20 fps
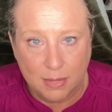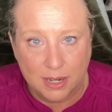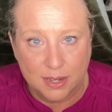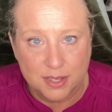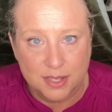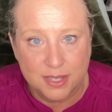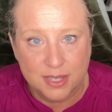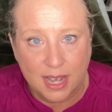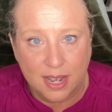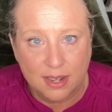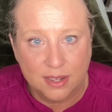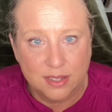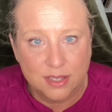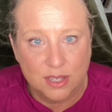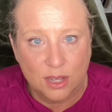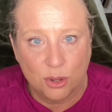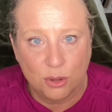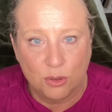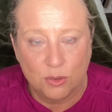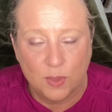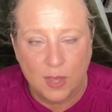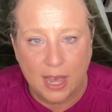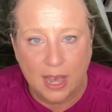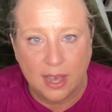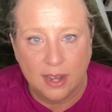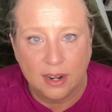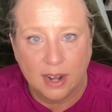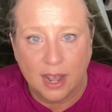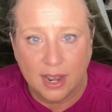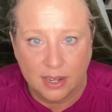in a set so
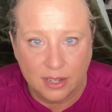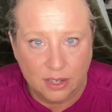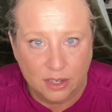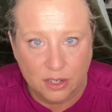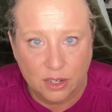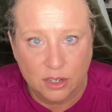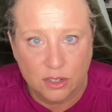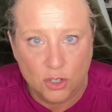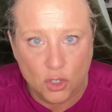that I could